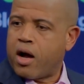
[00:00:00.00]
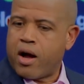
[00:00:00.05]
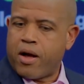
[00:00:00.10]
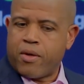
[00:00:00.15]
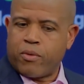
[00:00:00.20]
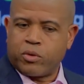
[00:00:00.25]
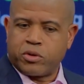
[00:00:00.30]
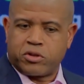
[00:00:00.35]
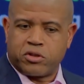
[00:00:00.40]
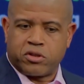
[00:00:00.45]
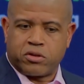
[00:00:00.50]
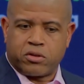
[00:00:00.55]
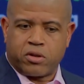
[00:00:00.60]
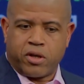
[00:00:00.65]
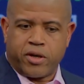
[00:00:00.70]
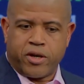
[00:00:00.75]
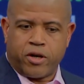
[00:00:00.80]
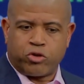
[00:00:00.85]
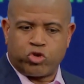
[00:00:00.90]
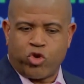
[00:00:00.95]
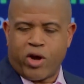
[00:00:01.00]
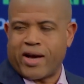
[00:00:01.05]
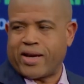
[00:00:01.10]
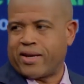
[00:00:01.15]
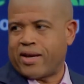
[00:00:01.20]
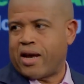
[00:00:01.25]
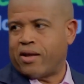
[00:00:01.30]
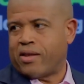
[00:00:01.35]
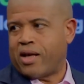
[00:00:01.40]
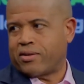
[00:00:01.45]
which is, you know, dragging
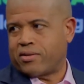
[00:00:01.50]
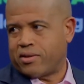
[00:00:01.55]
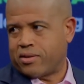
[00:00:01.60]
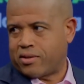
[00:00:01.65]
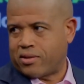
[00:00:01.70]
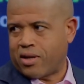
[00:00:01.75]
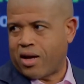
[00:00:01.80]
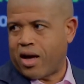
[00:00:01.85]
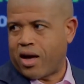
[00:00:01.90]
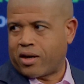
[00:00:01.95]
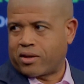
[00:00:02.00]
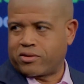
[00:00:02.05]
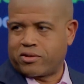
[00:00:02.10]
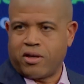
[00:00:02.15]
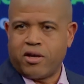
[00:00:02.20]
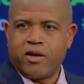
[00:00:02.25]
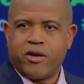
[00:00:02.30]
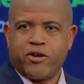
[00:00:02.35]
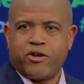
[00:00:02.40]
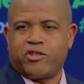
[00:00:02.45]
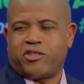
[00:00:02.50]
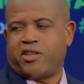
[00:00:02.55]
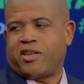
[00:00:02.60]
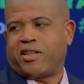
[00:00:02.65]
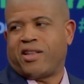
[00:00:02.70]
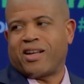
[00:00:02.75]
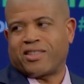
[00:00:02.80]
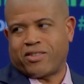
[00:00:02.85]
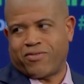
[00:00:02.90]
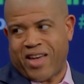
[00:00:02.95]
down lots of the stocks. You're seeing
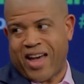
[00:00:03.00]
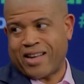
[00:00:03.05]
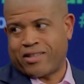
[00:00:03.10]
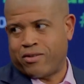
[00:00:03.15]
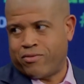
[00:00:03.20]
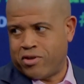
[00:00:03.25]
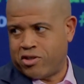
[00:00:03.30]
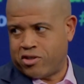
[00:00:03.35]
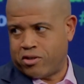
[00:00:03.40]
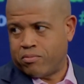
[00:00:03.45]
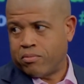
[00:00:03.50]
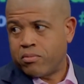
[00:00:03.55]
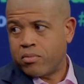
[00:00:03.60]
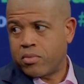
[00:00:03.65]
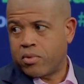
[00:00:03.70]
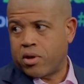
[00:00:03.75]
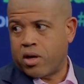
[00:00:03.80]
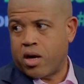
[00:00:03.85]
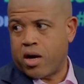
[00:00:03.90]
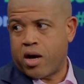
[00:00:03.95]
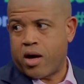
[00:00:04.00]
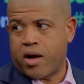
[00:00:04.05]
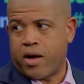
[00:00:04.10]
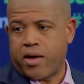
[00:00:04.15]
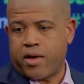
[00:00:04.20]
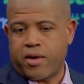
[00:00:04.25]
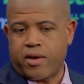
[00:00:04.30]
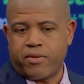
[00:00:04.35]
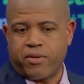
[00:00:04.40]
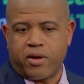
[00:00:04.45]
lots of activism
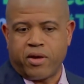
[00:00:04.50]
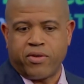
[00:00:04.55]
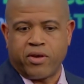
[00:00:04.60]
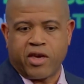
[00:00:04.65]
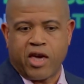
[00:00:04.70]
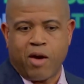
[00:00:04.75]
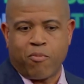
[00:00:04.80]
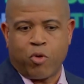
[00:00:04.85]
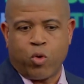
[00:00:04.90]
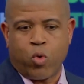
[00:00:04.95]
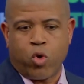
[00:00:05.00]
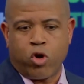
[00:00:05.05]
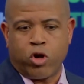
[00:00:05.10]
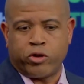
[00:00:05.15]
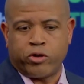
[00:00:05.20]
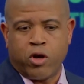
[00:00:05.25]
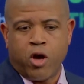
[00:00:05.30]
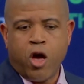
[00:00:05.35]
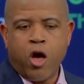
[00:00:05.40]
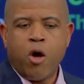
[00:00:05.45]
in the gaming world.